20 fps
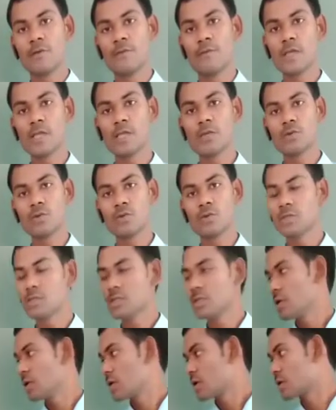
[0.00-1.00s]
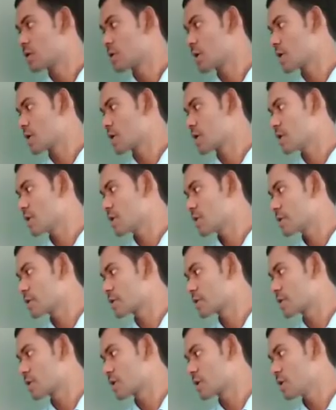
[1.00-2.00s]
We use the inner
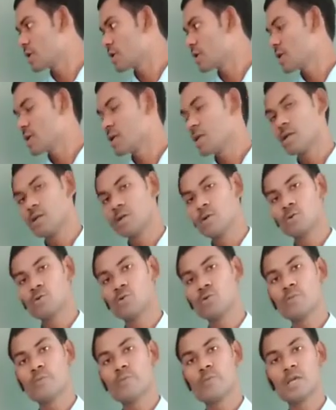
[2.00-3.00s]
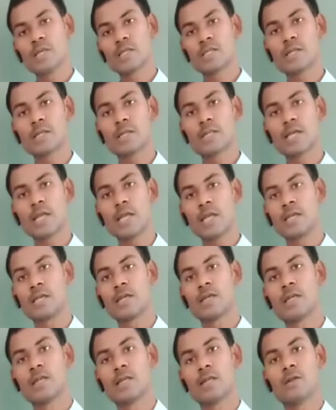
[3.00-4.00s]
scale to measure the
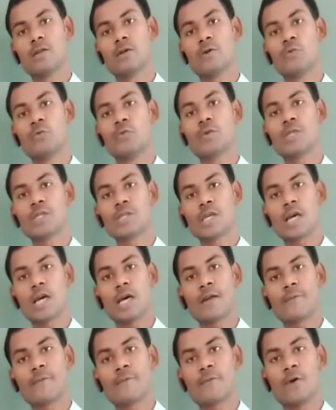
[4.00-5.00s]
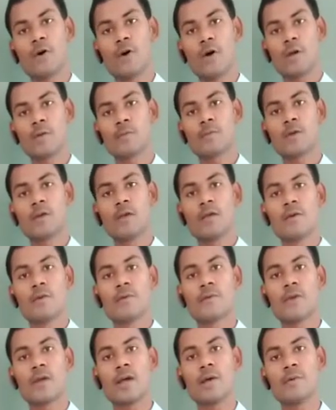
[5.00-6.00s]
angle which are formed
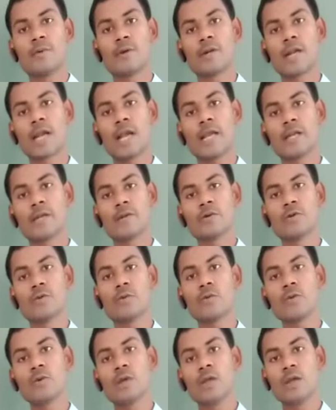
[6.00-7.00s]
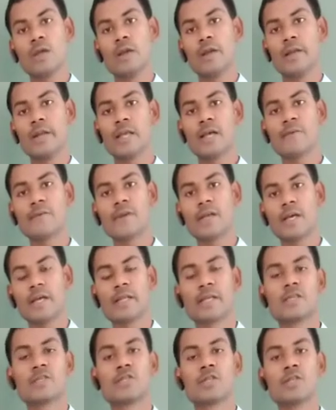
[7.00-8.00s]
from right to left
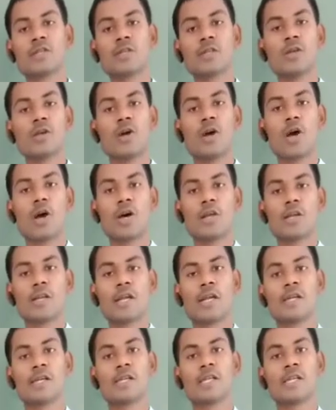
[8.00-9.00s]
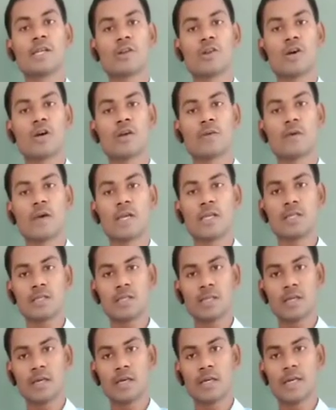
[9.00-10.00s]
direction or anti-clockwise
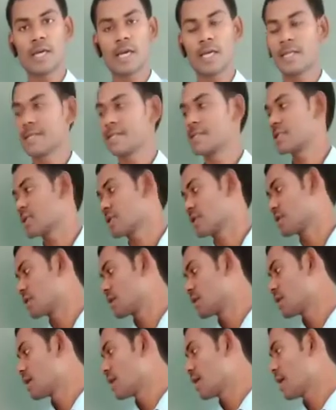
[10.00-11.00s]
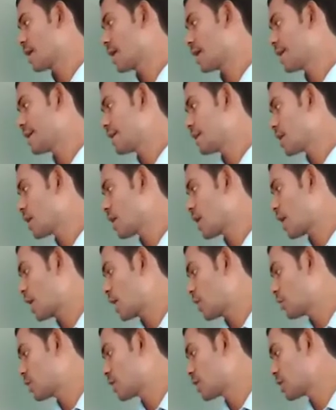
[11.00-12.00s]
direction, and
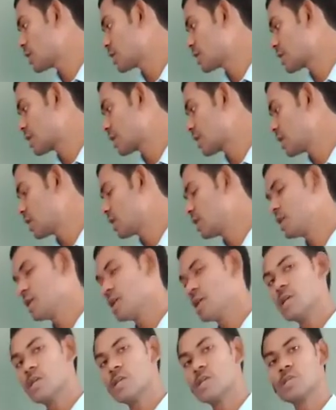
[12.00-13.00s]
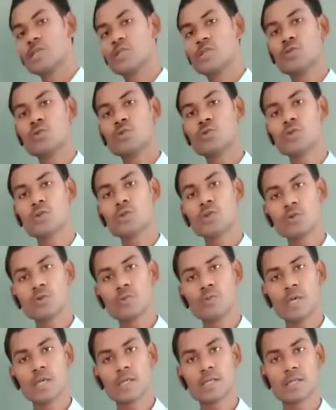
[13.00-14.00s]
outer scale is used
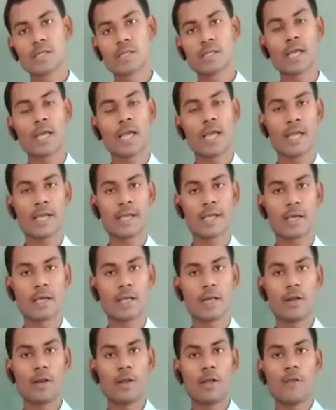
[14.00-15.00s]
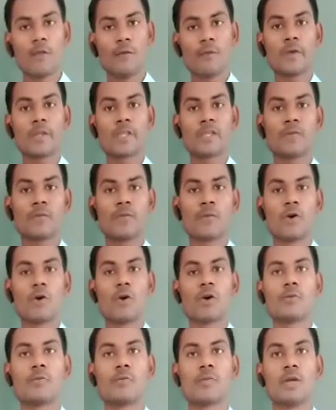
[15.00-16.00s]
to measure the angle which
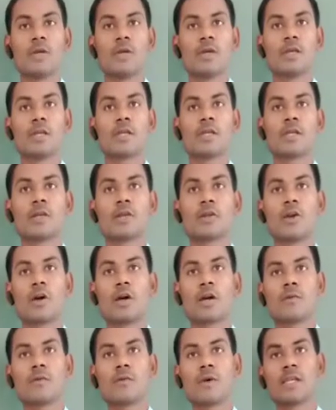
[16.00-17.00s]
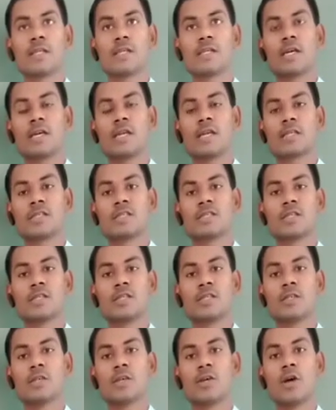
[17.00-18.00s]
form in clockwise direction
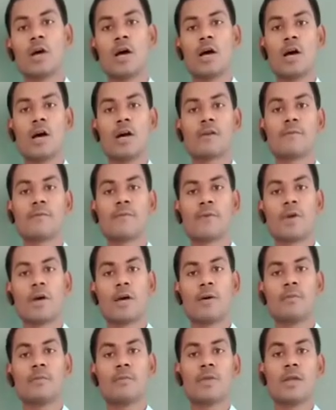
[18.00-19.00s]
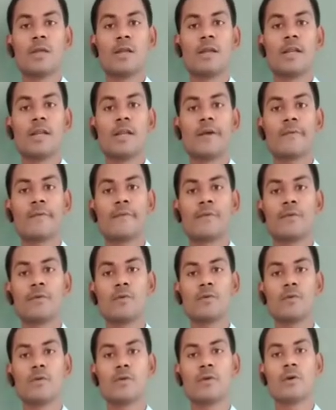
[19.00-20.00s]
or from left
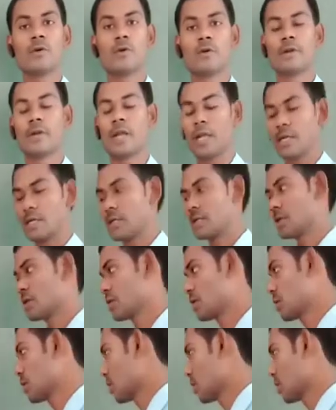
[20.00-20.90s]
to right.